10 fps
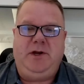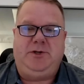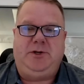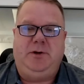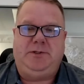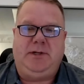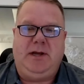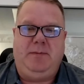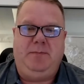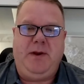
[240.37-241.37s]
Insurance,
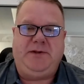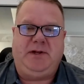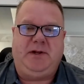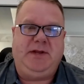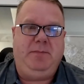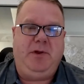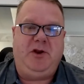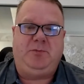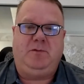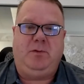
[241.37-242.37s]
based out of St.
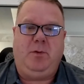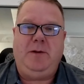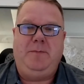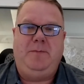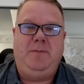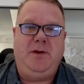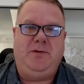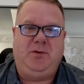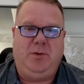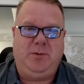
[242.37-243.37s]
Petersburg, Florida.
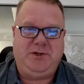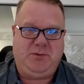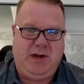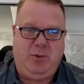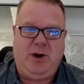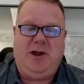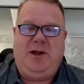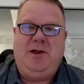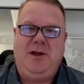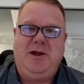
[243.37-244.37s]
So one reason why I'm wearing
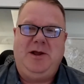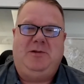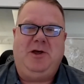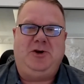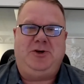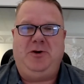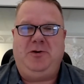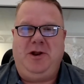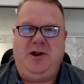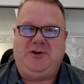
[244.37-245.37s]
a lighter
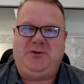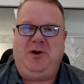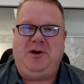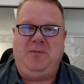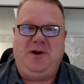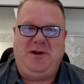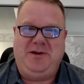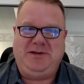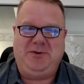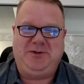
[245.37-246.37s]
shirt than a sweater compared to
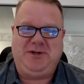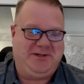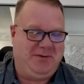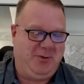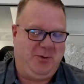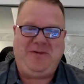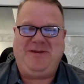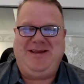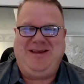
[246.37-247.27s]
some of those guys up north.